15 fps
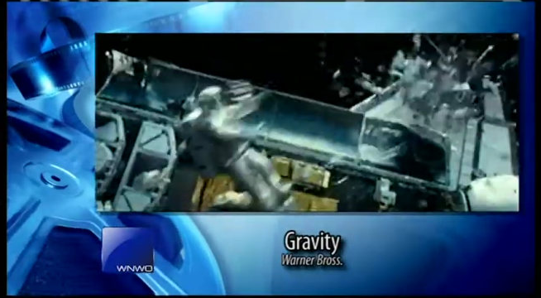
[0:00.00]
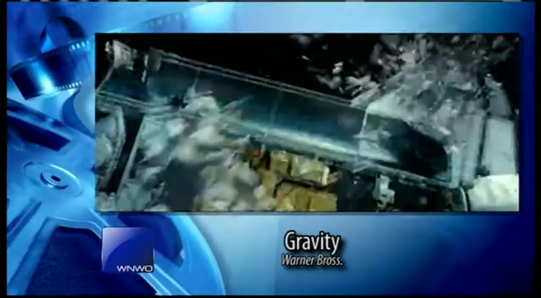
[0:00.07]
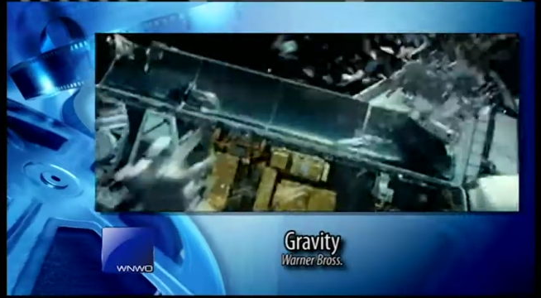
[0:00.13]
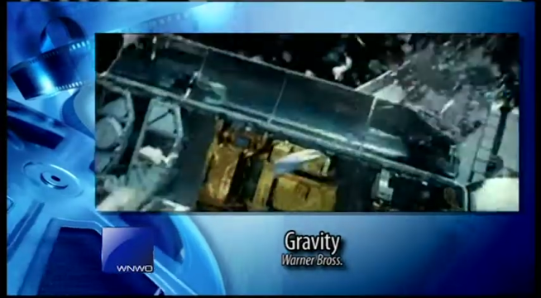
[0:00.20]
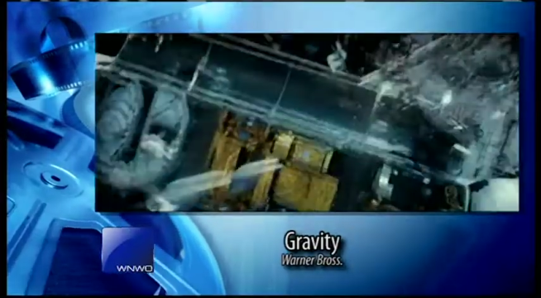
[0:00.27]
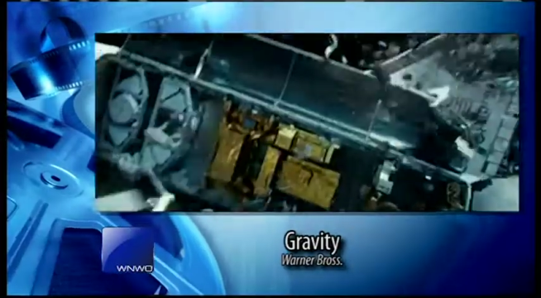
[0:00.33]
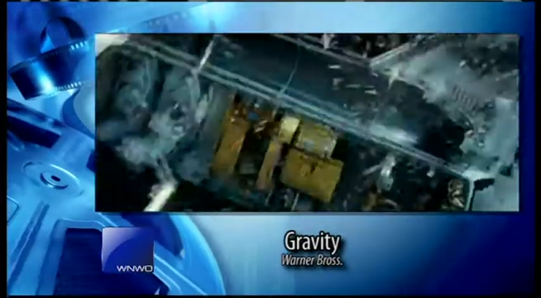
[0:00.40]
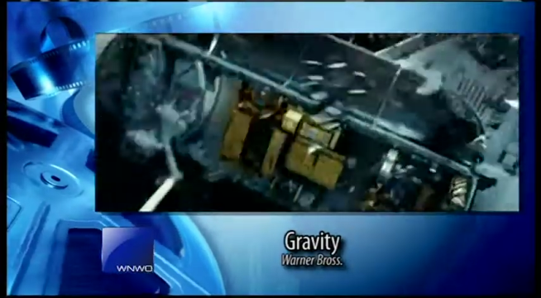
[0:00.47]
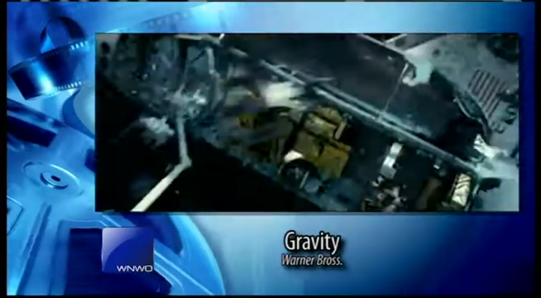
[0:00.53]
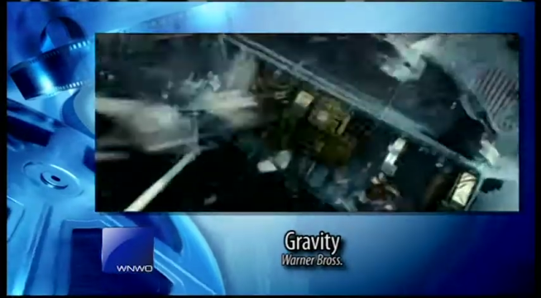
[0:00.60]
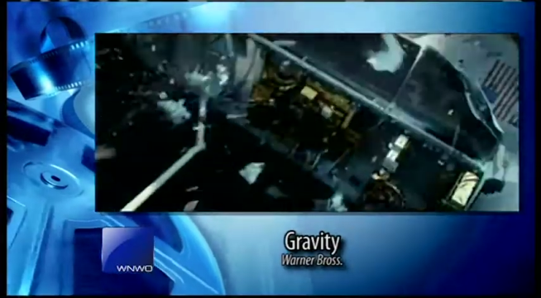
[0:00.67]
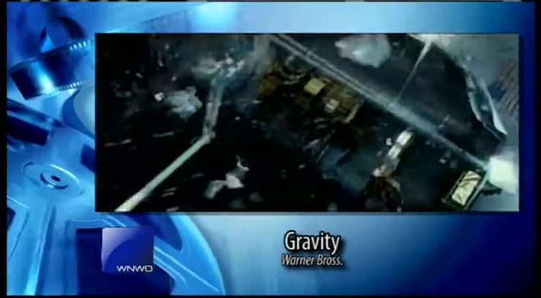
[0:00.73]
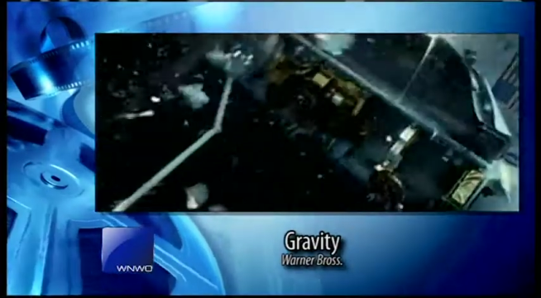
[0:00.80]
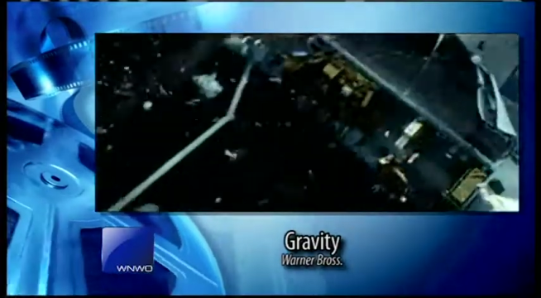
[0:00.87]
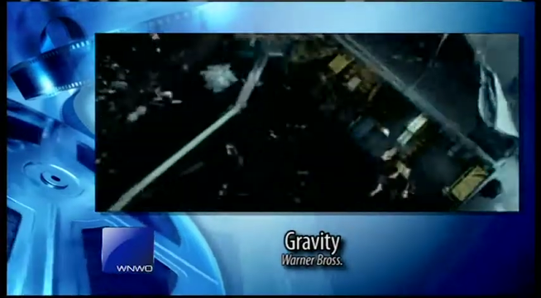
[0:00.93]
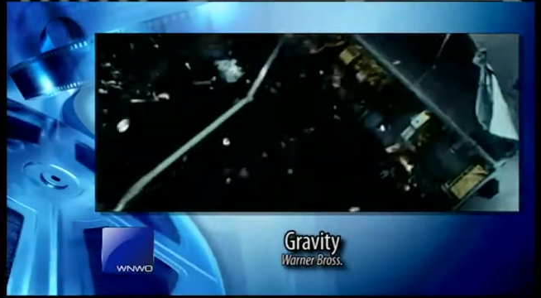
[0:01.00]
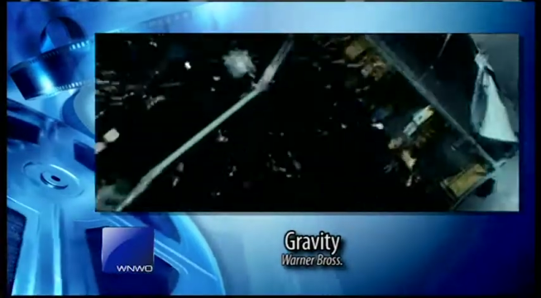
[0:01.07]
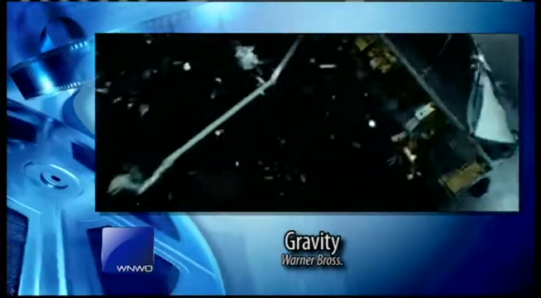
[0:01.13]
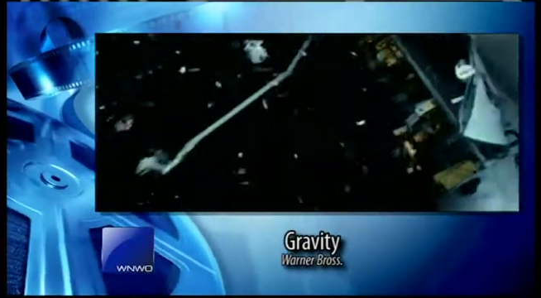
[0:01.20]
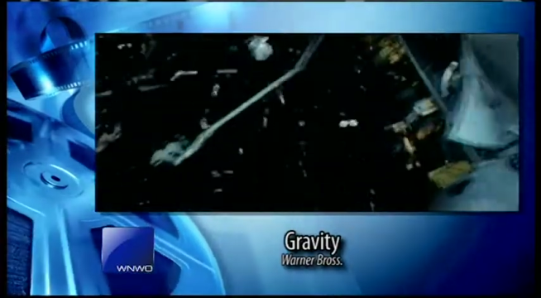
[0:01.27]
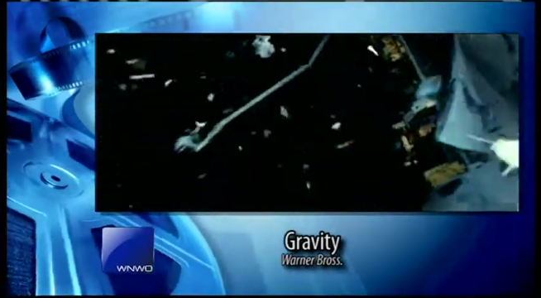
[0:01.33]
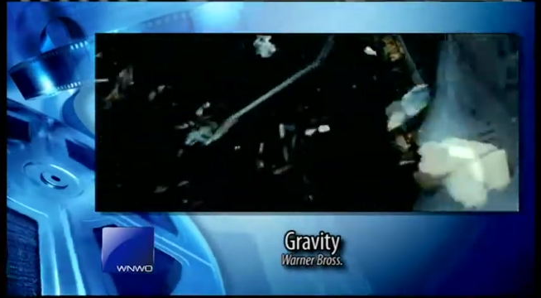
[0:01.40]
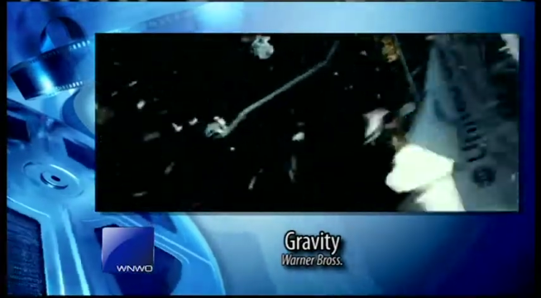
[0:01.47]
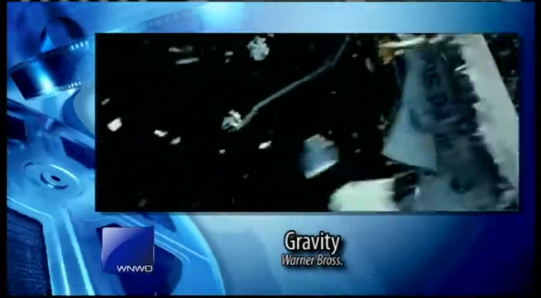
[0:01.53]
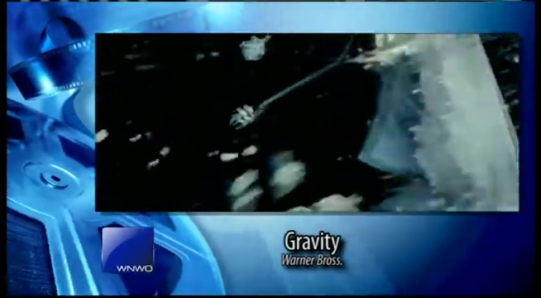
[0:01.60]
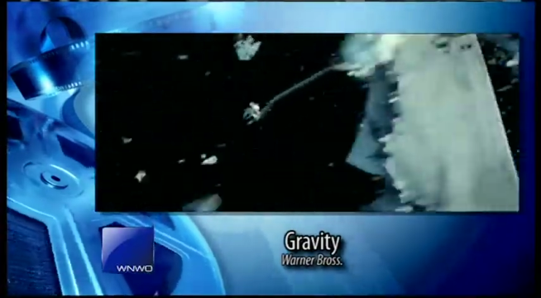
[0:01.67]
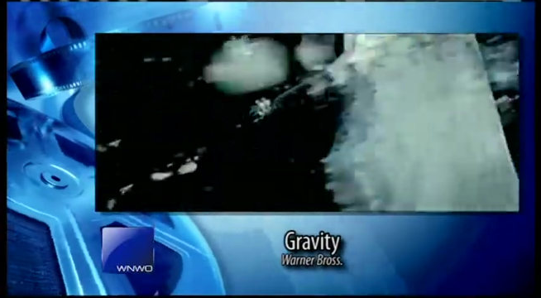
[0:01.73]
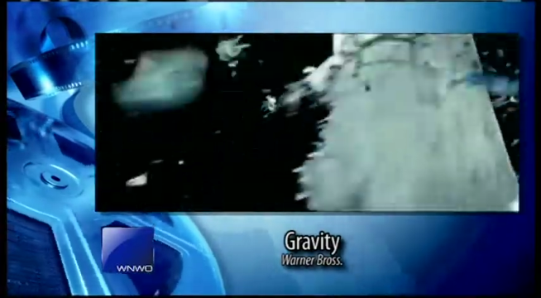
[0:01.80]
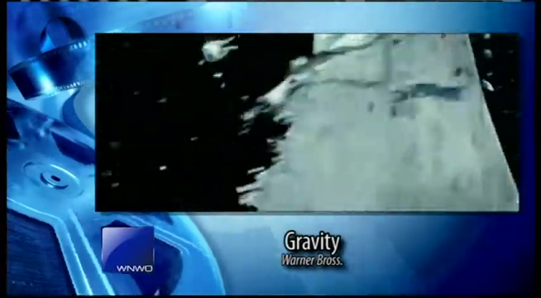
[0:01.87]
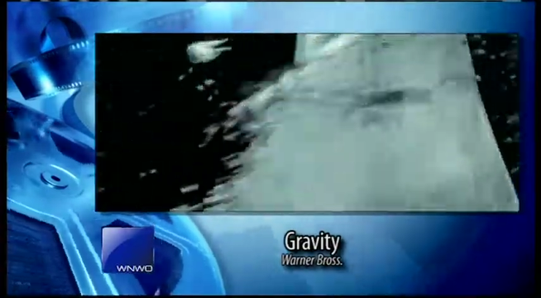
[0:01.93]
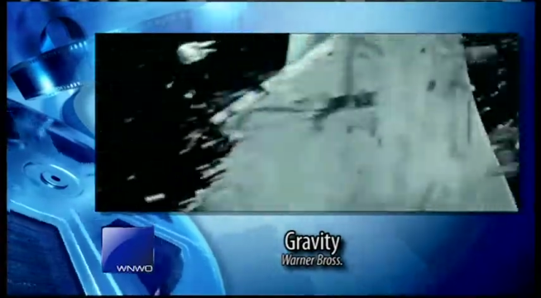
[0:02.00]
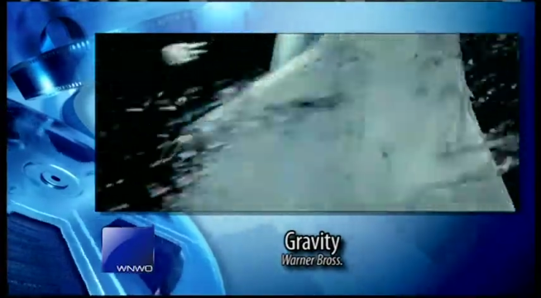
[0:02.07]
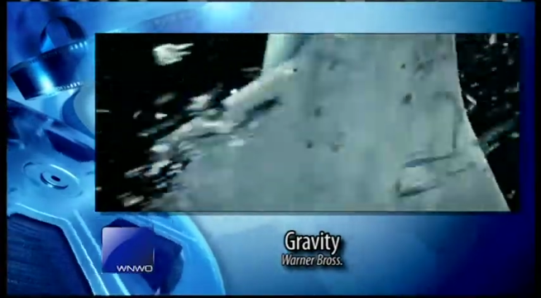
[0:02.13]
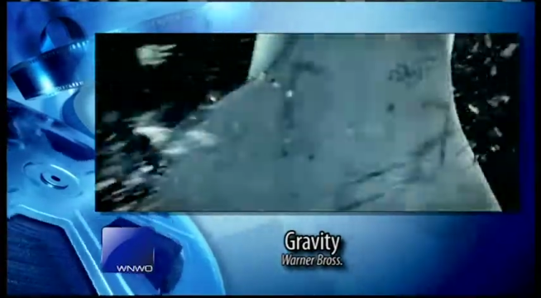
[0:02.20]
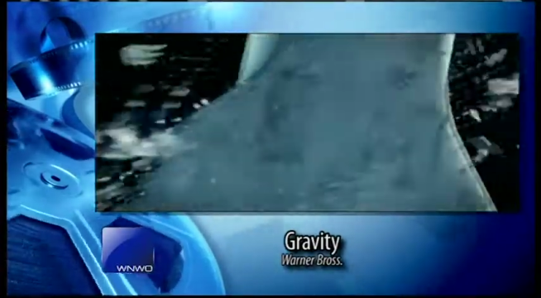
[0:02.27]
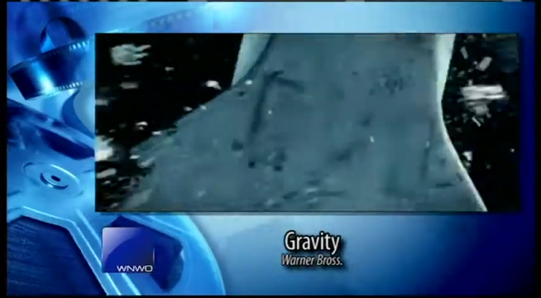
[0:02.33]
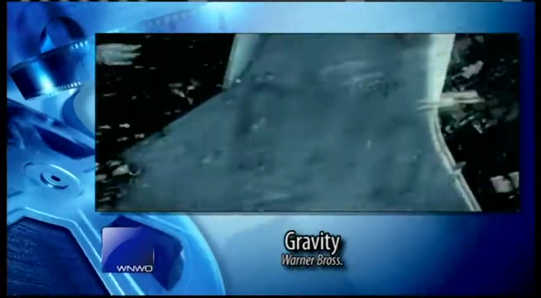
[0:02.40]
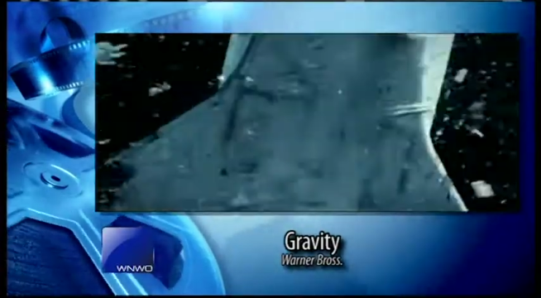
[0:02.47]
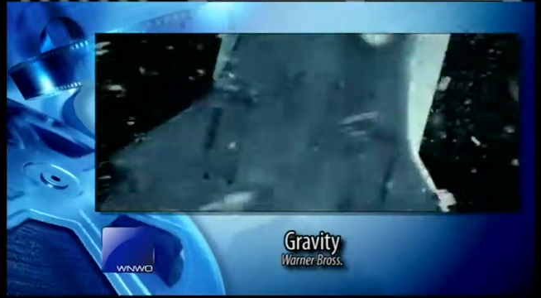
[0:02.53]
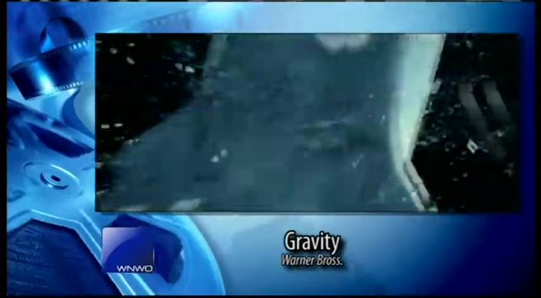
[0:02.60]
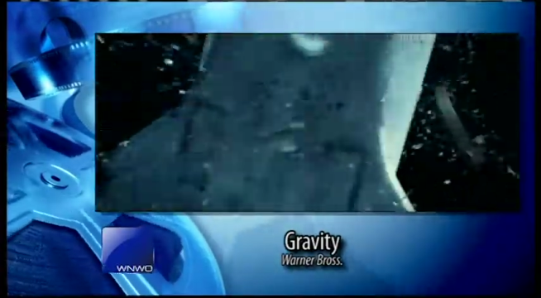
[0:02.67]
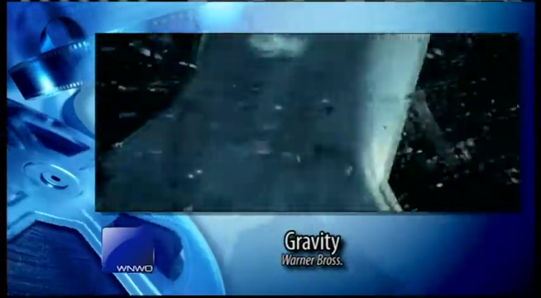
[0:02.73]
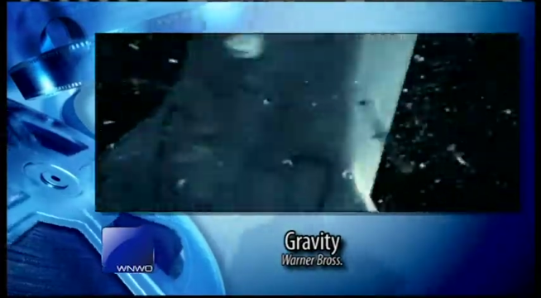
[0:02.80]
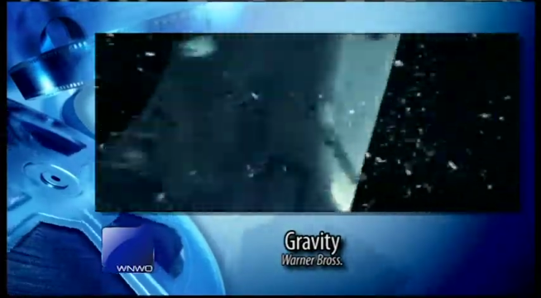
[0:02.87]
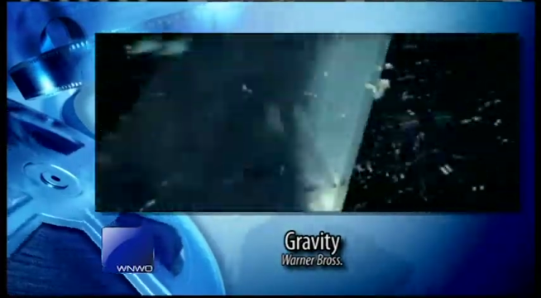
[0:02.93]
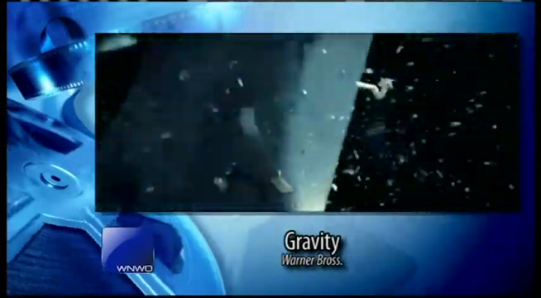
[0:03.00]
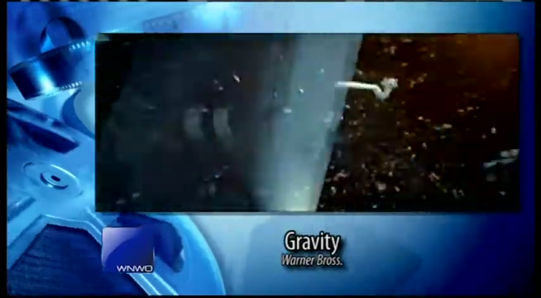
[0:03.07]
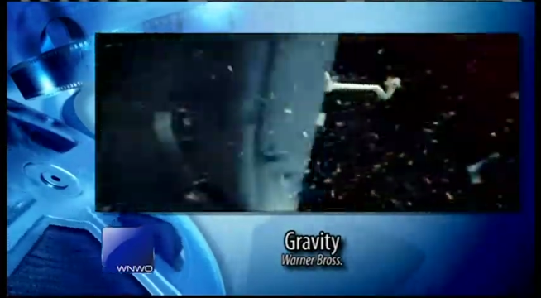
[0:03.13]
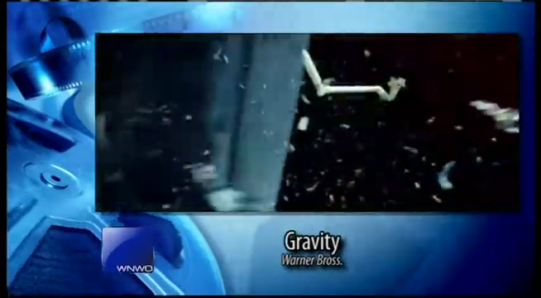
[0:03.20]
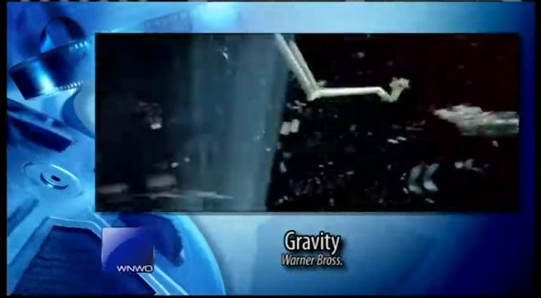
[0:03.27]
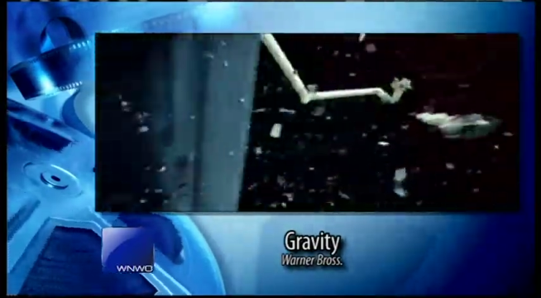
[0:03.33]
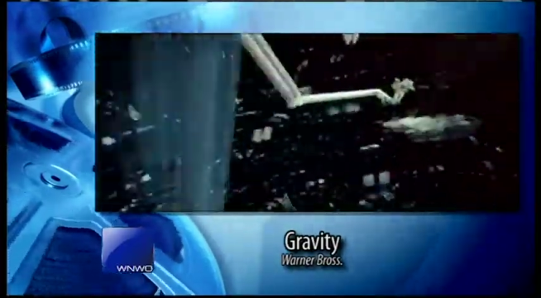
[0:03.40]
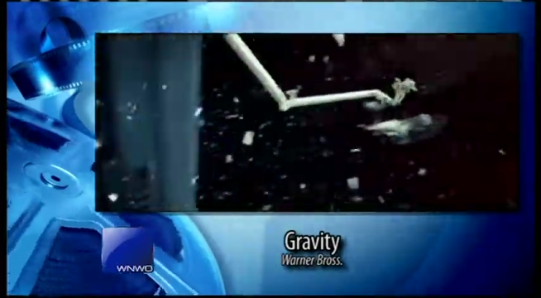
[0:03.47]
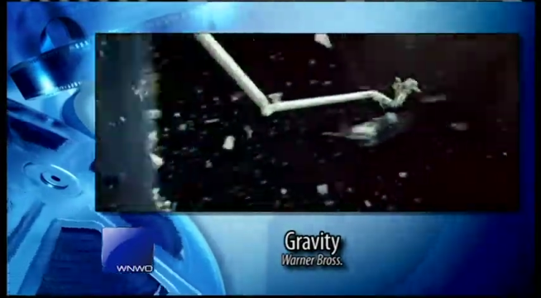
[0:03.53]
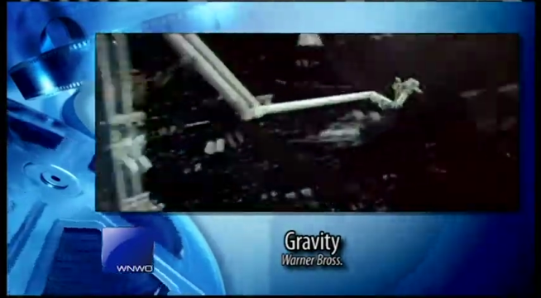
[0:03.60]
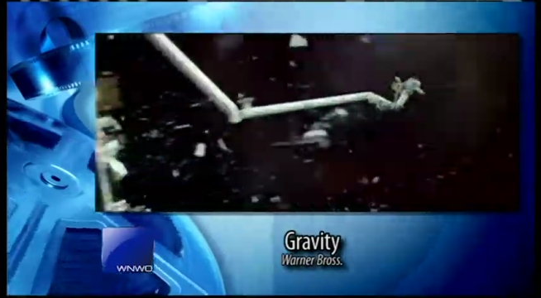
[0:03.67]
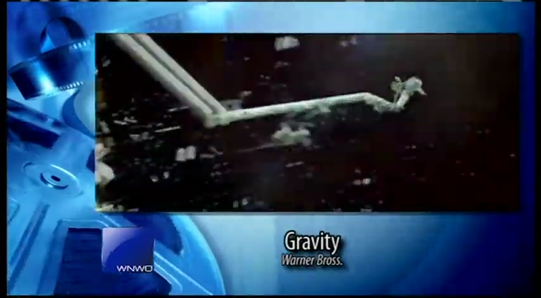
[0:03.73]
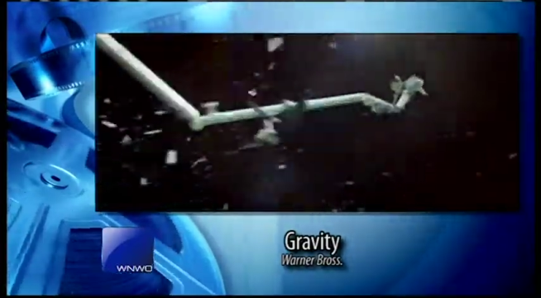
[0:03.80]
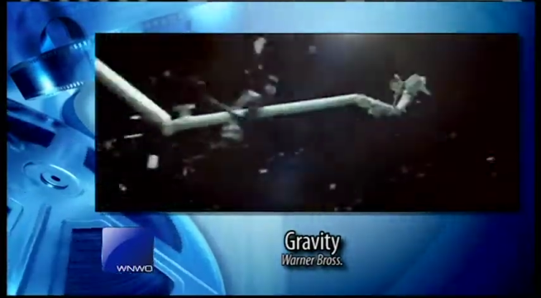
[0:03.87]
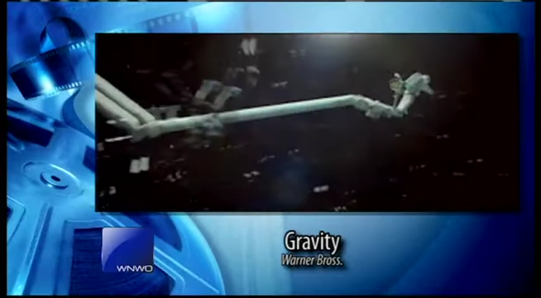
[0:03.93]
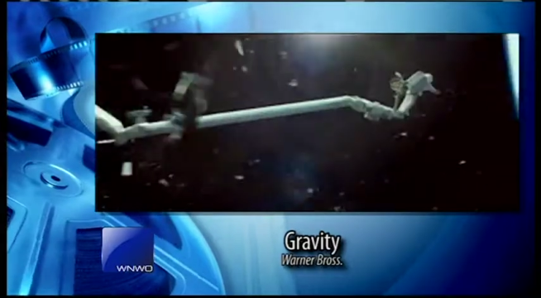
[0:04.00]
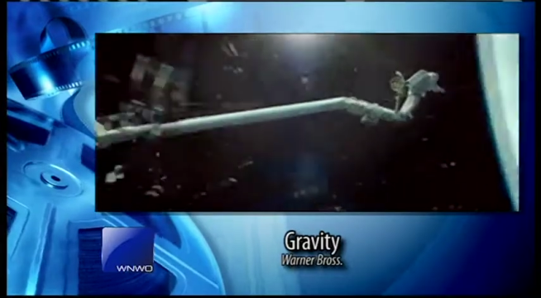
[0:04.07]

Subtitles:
No face is visible, so there are no lips to read.